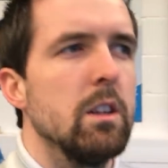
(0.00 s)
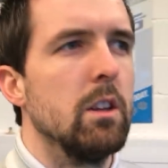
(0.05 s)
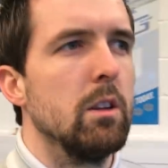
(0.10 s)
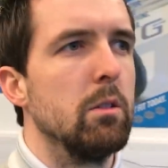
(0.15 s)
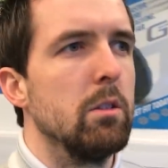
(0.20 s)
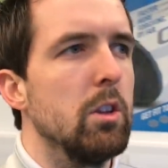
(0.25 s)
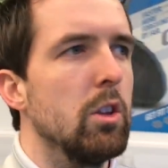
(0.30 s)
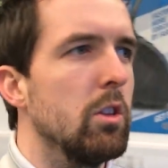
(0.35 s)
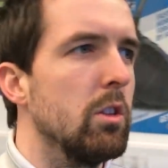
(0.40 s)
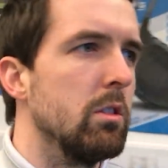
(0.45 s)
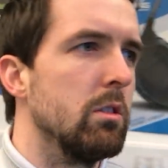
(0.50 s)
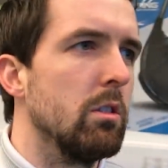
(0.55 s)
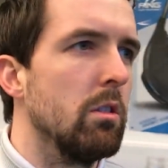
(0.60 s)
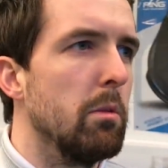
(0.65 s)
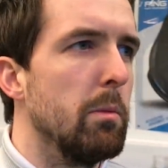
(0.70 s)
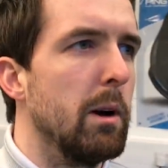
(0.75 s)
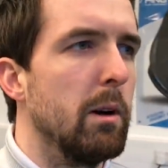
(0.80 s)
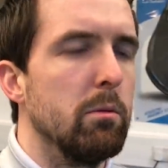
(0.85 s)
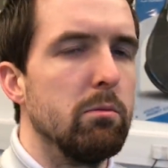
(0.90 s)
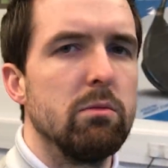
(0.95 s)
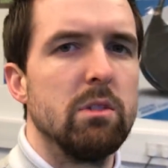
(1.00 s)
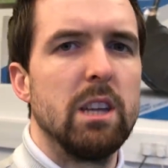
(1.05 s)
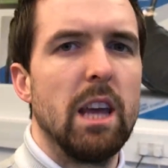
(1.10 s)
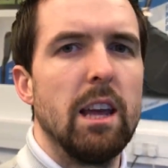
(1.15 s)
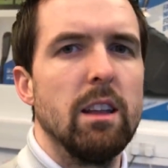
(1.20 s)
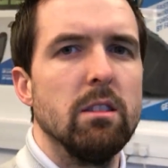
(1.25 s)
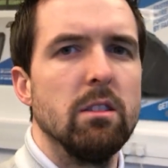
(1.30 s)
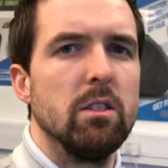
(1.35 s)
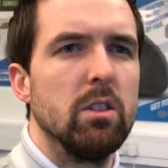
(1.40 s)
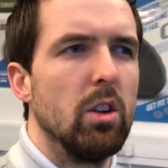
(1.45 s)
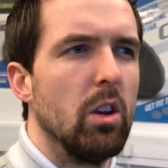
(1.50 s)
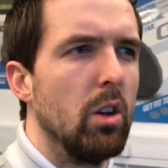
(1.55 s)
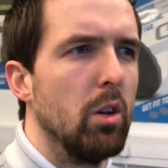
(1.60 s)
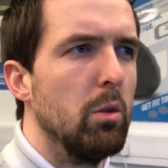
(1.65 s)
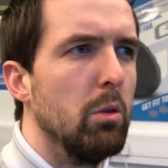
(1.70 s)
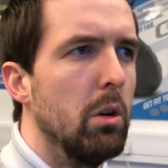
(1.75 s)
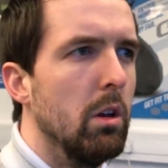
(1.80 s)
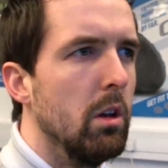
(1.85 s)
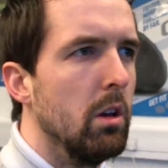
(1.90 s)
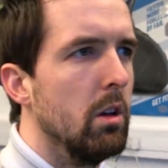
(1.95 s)
you know, the others are about
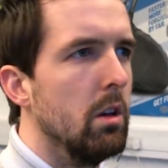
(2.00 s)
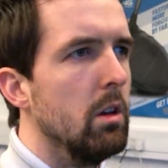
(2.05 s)
10.2.